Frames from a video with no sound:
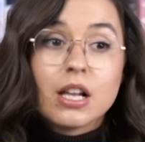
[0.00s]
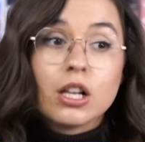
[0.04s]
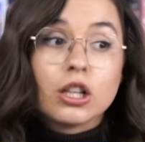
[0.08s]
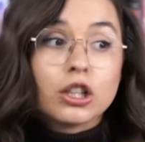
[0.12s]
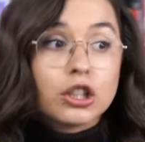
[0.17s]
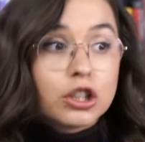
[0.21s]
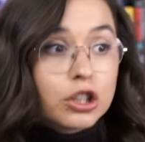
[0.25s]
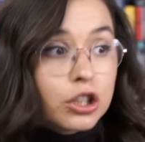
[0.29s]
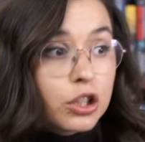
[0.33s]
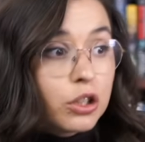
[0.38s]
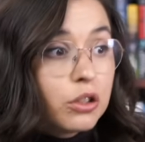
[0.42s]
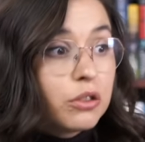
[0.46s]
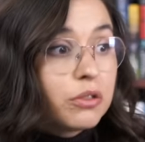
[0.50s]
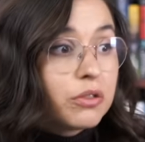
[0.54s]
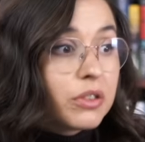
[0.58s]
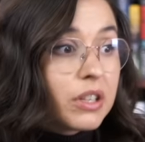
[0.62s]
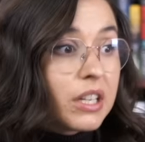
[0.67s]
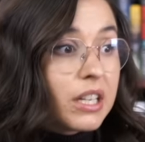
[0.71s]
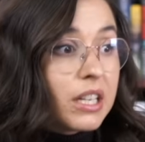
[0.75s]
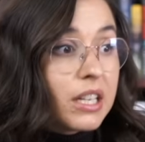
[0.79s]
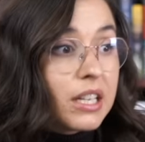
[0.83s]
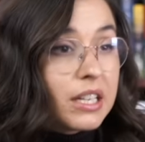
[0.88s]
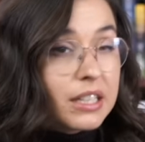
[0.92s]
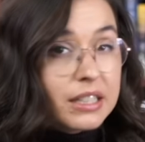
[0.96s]

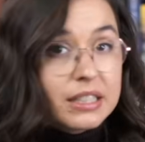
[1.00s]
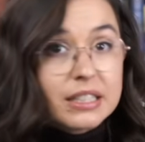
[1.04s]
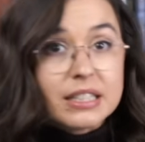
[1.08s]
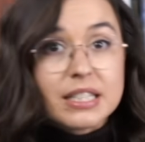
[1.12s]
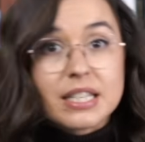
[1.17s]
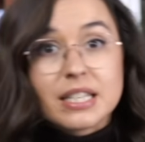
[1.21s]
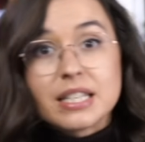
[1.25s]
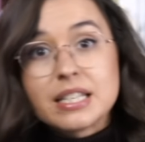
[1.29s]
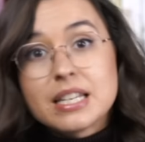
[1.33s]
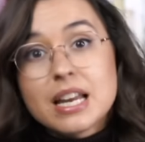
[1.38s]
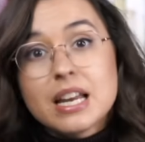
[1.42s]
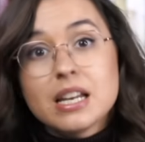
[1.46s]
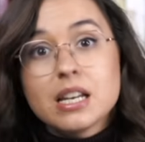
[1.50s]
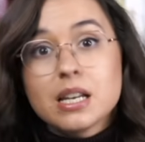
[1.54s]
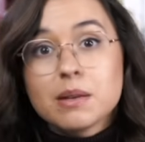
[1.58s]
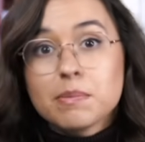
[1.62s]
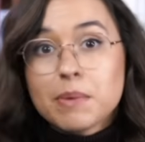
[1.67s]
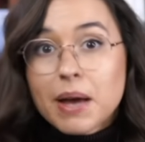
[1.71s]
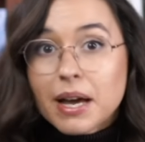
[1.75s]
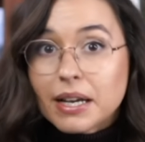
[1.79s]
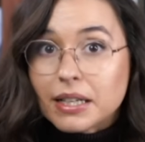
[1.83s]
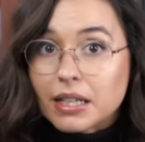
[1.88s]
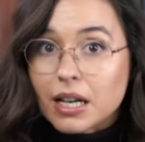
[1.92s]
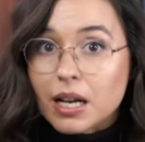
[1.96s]
Luffy standing
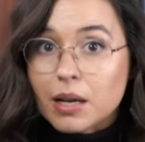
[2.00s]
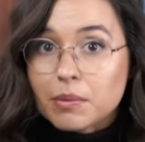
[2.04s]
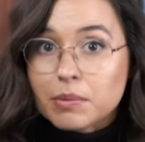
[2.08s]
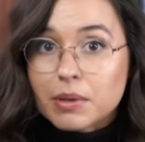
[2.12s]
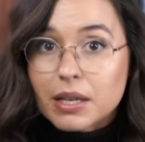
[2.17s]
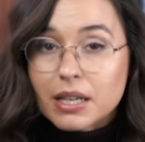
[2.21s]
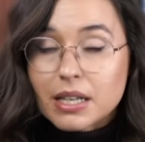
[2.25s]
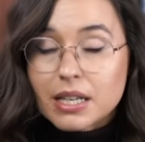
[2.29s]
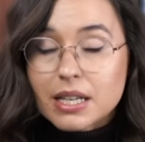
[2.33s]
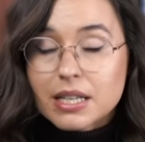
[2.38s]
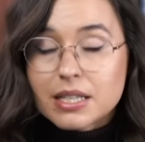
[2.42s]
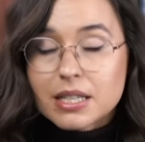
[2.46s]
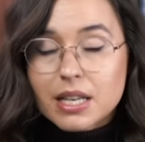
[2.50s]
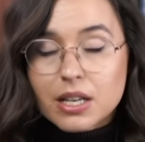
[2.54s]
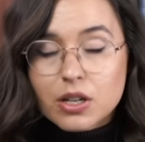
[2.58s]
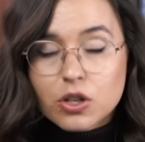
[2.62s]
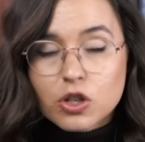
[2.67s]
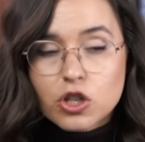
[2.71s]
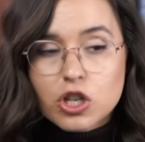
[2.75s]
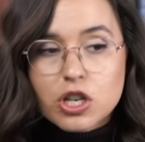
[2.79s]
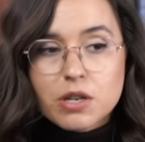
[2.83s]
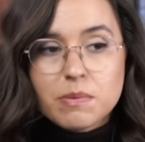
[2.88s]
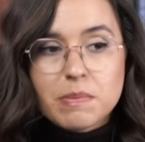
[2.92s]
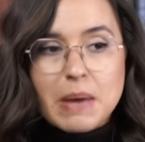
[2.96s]
back up, getting his
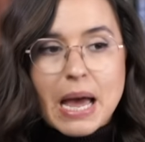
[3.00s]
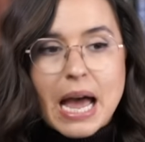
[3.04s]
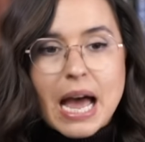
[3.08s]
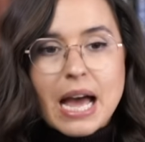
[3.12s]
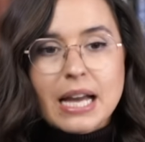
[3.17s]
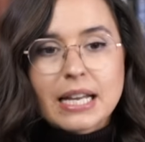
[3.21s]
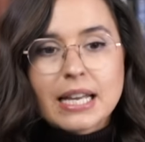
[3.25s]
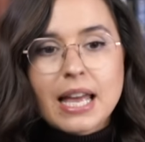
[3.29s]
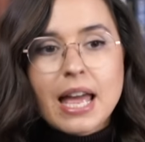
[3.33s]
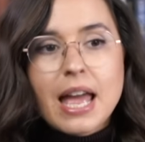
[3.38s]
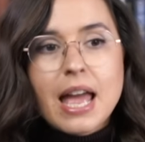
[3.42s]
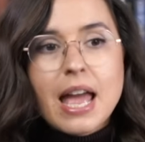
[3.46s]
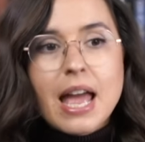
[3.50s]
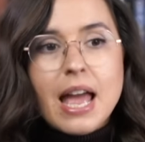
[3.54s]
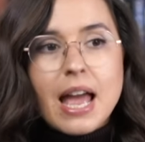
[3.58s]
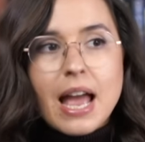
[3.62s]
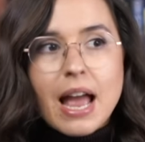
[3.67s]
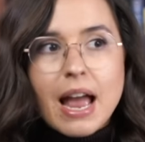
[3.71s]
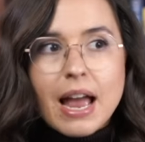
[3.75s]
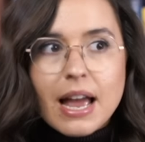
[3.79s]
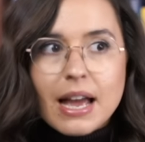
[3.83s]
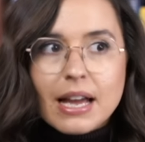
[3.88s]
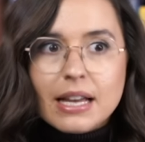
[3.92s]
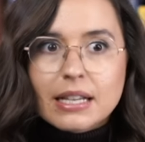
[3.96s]
energy back,
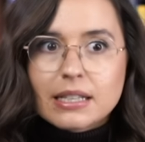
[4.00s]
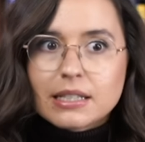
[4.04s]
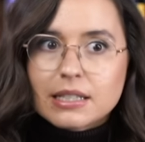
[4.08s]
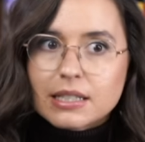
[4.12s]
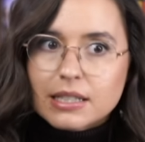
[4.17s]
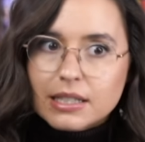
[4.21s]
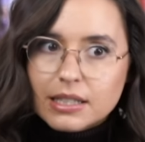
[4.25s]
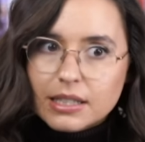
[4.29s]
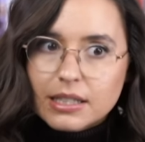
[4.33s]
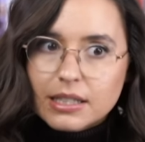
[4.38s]
and